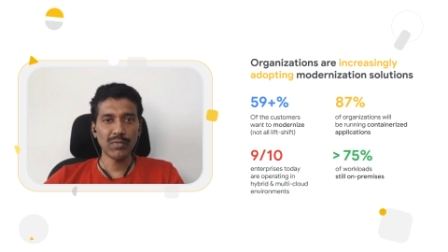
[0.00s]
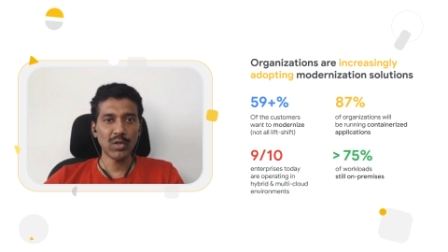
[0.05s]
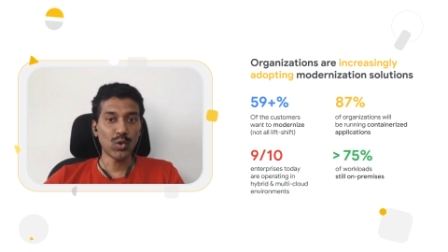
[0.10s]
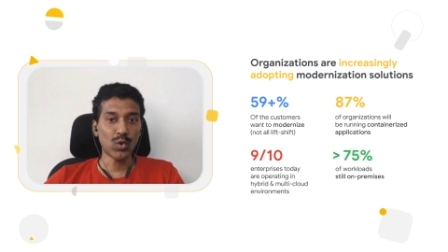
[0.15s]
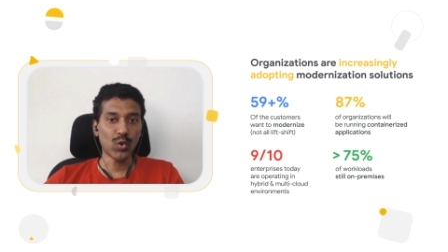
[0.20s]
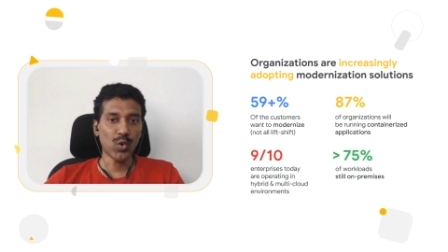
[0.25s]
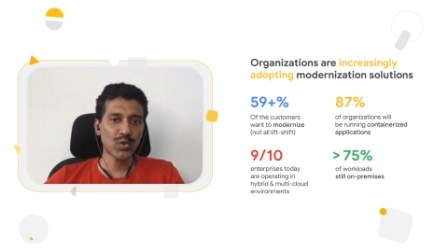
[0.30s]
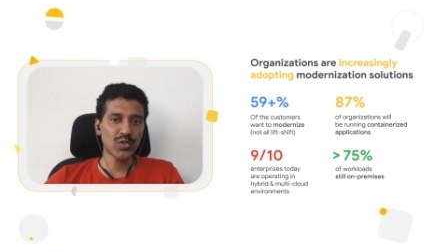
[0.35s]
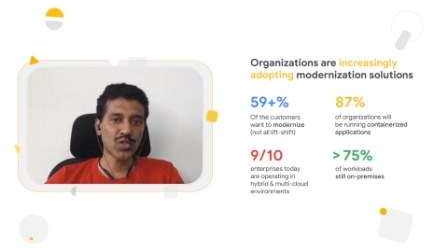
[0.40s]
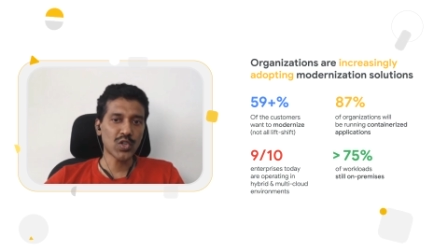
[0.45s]
you
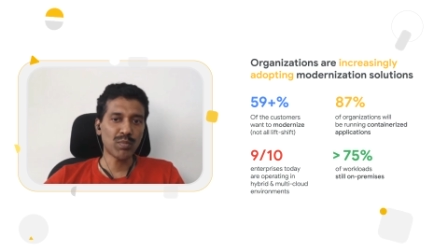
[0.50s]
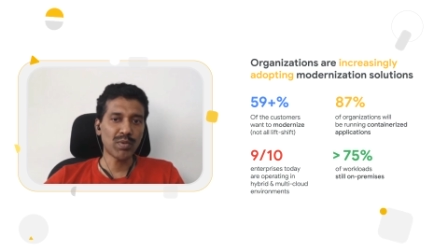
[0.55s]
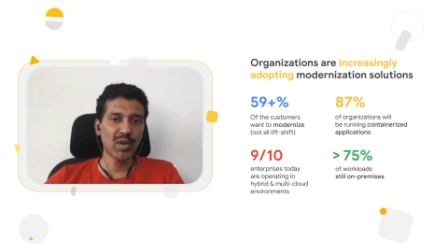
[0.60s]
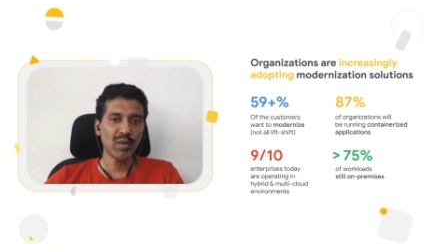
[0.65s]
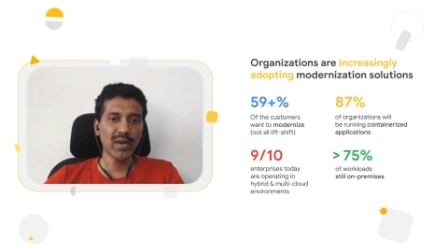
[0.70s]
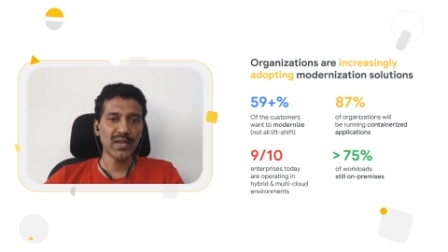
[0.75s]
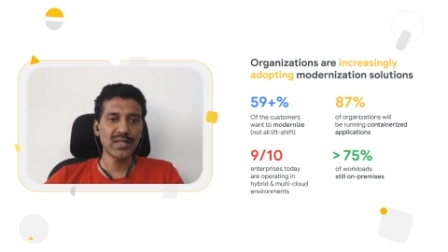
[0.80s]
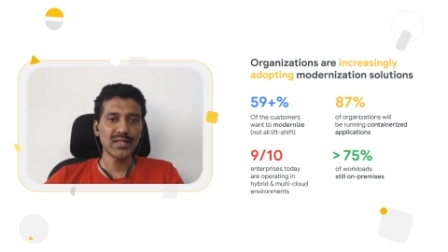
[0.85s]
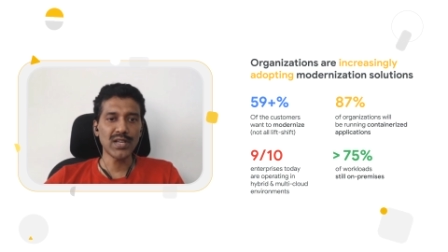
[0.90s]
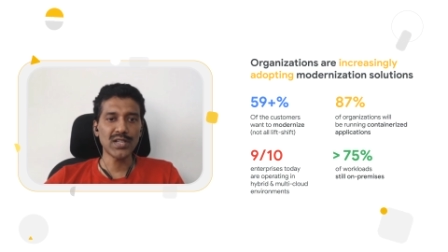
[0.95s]
know, cost
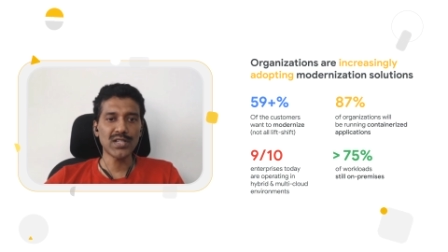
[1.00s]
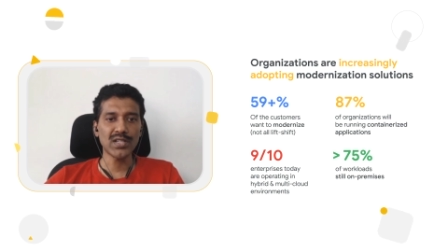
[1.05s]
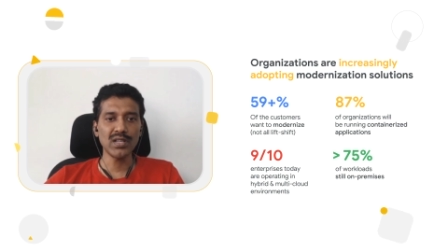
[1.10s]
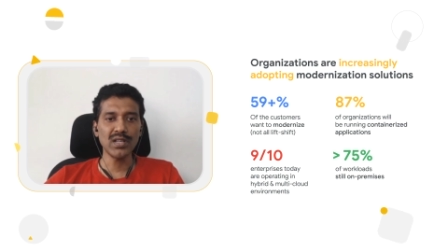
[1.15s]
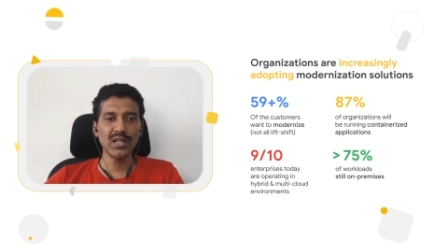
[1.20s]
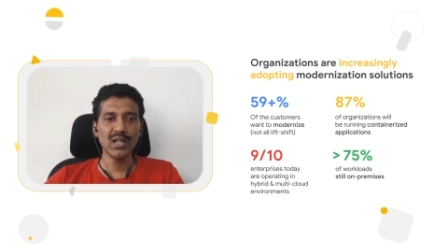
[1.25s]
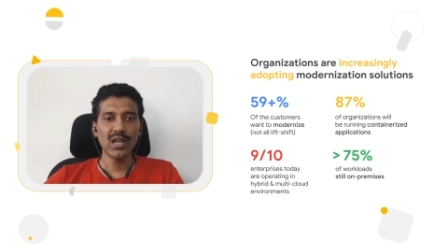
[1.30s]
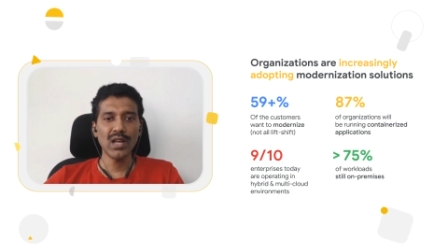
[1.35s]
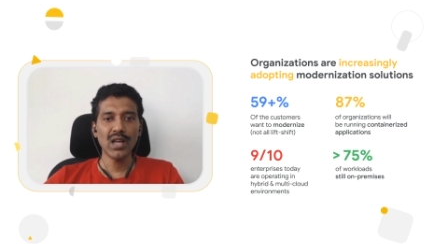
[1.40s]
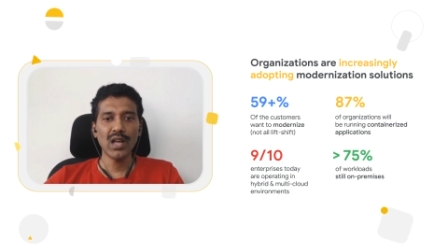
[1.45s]

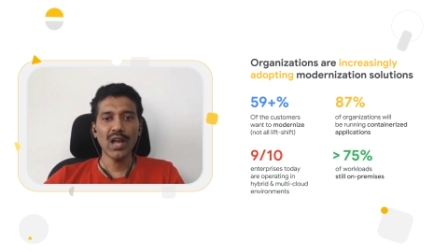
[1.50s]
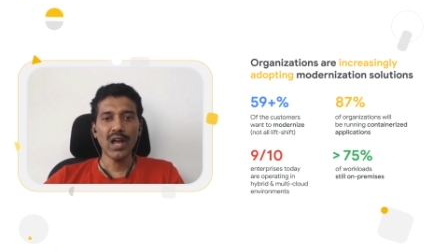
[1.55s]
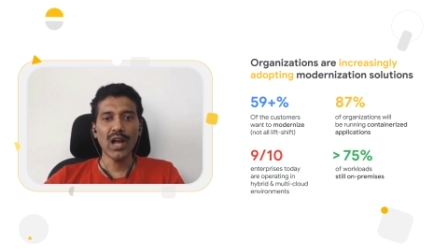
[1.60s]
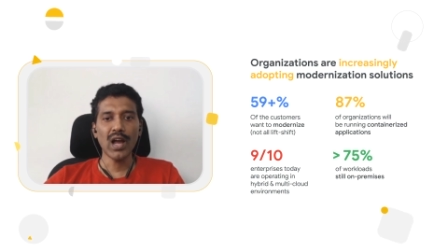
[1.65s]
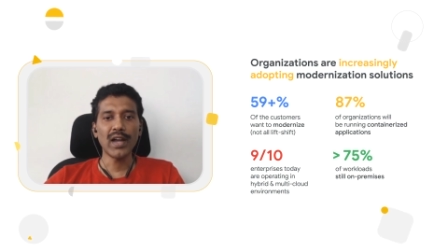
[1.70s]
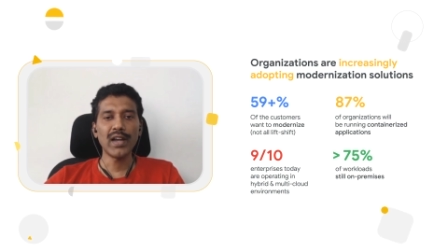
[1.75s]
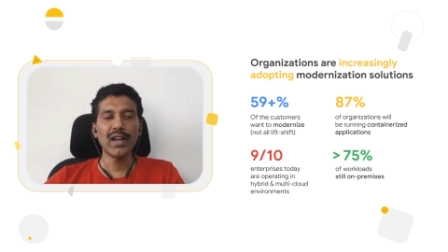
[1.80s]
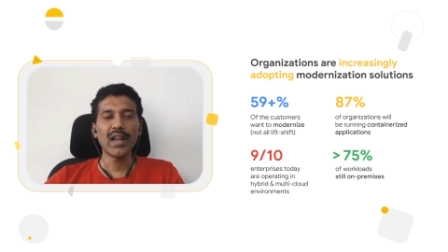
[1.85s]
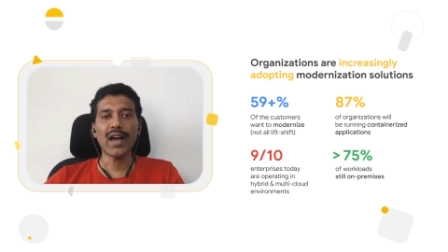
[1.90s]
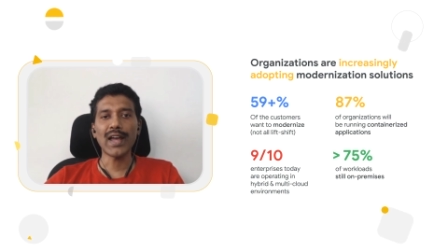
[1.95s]
optimization,
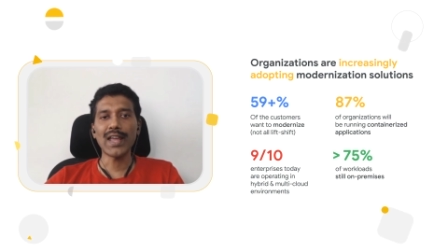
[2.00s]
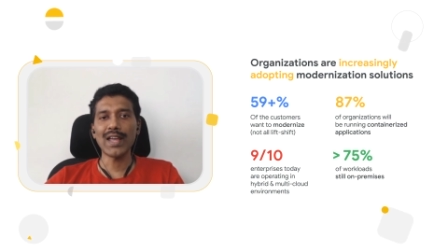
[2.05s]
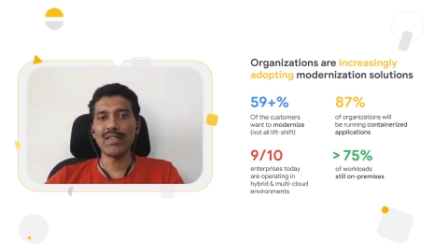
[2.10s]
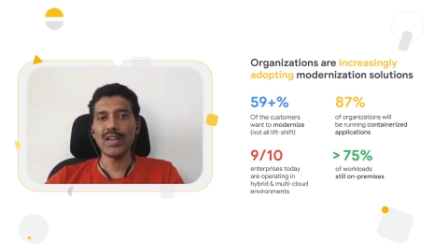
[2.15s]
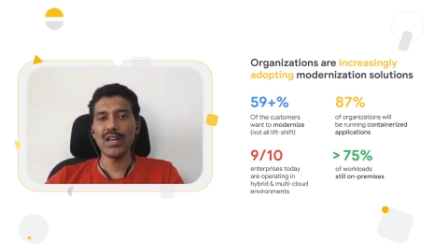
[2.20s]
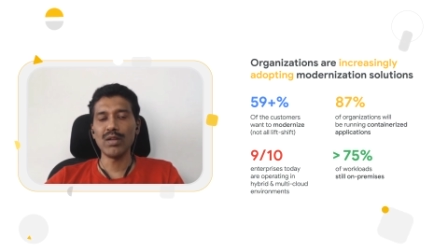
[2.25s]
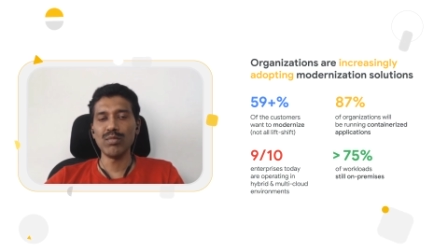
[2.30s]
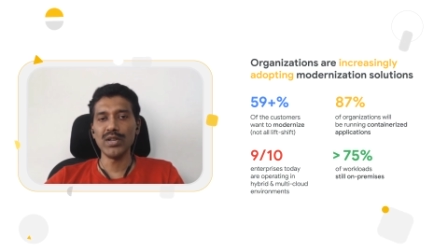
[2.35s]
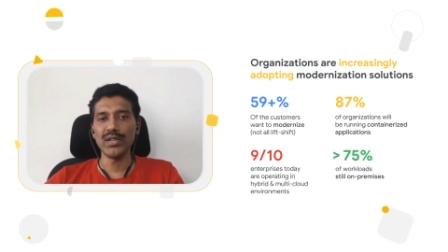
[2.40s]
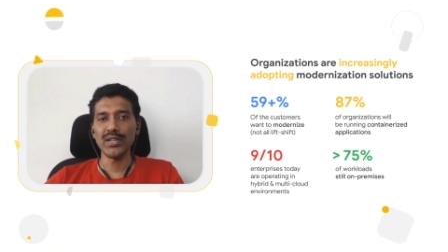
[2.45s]
and high
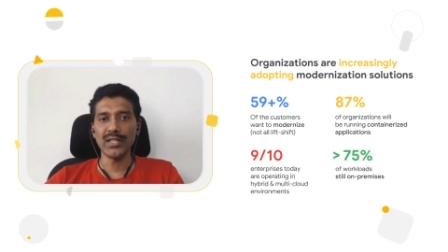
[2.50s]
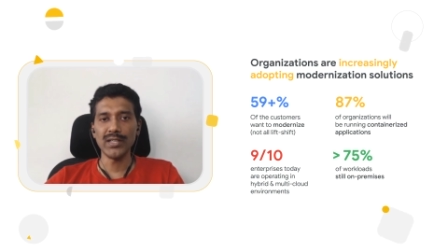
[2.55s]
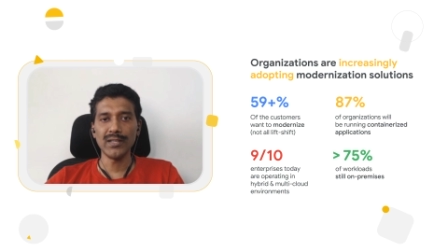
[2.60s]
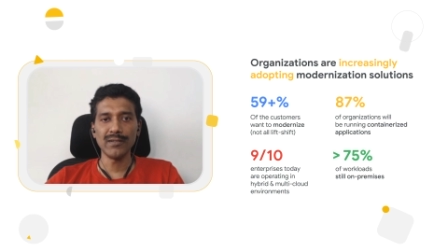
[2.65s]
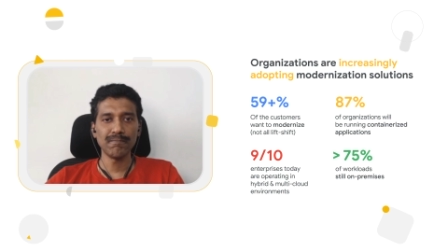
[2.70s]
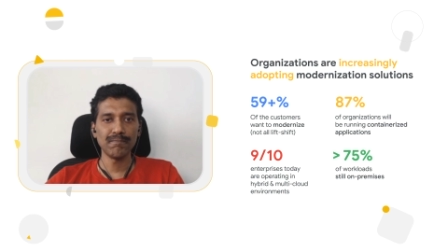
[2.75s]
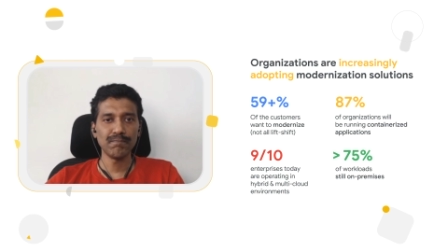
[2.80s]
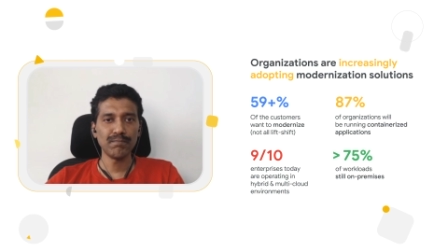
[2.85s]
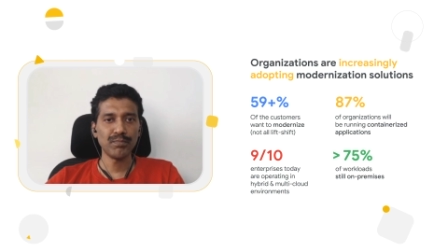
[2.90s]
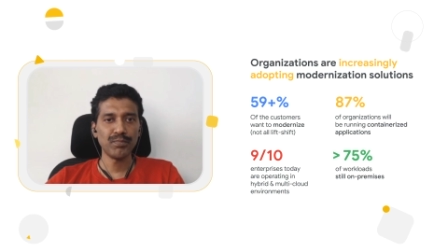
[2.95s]
availability.
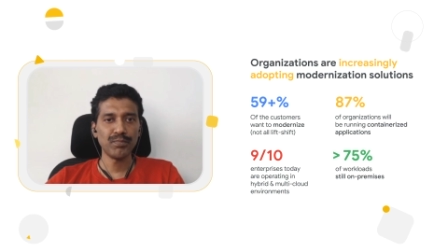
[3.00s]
